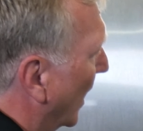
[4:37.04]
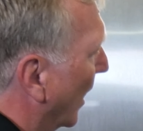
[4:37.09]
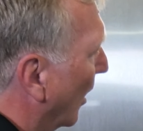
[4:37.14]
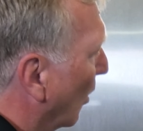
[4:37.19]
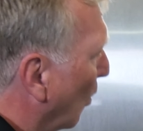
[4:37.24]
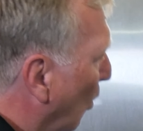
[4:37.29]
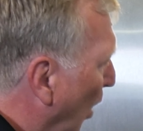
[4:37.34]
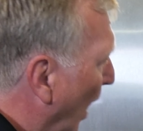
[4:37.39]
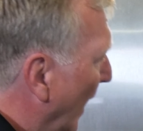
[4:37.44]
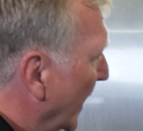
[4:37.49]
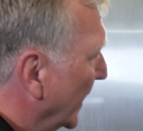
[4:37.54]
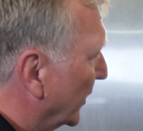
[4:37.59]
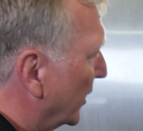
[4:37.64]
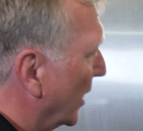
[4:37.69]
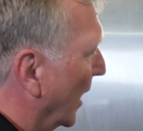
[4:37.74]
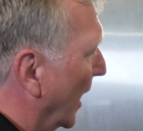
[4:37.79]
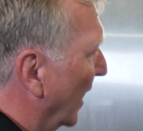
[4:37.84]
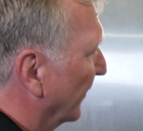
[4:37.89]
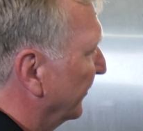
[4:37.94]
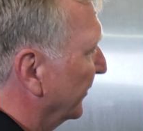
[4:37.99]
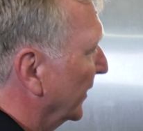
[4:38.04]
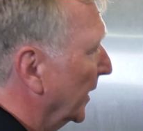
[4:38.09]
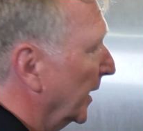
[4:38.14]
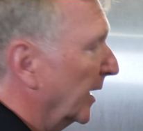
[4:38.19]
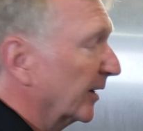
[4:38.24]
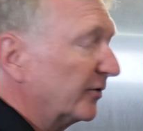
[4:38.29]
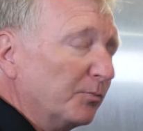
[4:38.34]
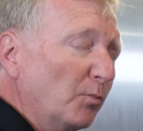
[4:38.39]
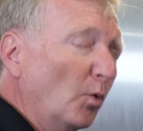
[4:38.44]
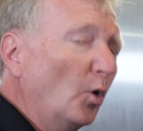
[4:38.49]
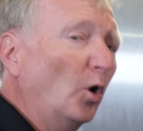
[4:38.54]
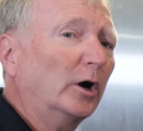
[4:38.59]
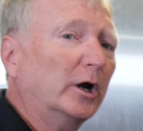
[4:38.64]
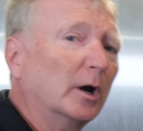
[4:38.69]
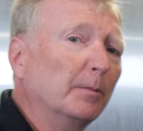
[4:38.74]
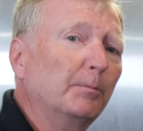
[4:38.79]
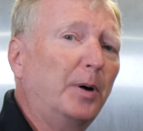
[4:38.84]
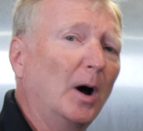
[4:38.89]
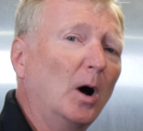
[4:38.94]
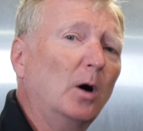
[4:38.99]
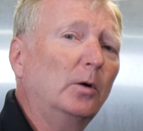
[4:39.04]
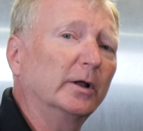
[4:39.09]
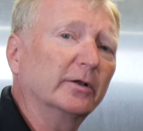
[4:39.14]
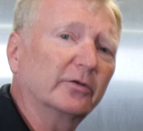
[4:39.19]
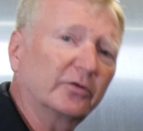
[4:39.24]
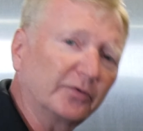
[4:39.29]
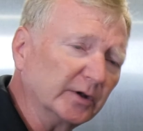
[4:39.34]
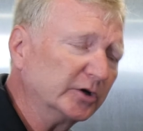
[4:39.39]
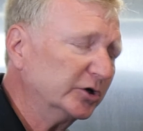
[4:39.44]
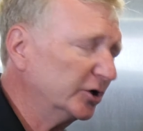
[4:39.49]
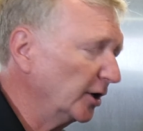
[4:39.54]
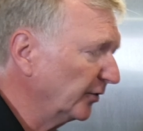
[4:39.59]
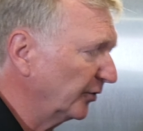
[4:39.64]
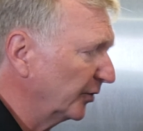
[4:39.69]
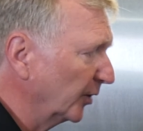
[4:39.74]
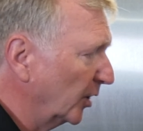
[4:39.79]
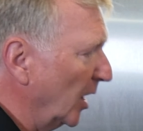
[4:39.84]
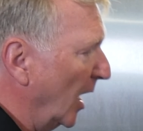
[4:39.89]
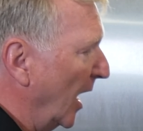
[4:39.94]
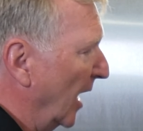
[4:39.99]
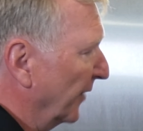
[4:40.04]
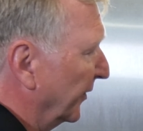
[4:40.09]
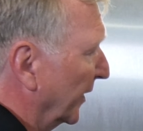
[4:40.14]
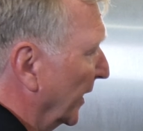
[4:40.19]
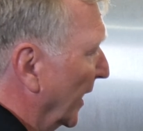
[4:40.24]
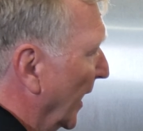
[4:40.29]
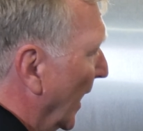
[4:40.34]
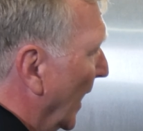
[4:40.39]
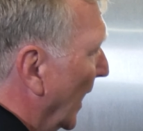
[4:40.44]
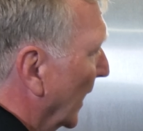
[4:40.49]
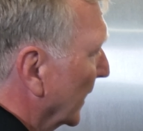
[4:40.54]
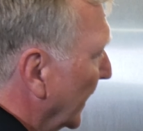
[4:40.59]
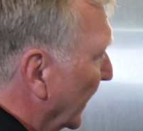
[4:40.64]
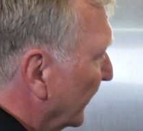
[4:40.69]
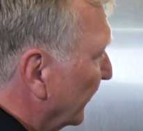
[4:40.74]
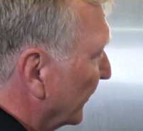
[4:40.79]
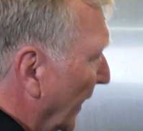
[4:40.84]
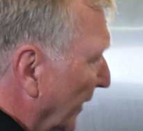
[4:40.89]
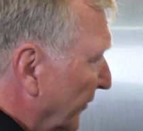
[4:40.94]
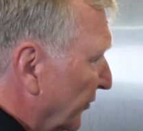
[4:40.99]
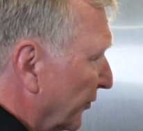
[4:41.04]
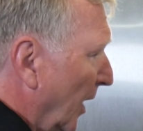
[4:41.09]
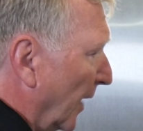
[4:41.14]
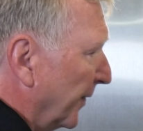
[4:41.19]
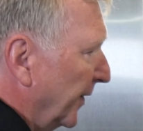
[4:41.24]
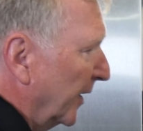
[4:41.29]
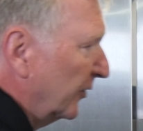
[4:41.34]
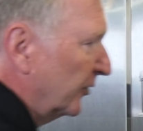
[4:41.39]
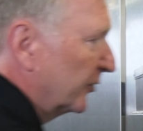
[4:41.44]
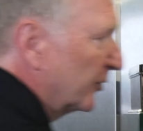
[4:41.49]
a white coffee, it's more components than just the coffee. Let's run this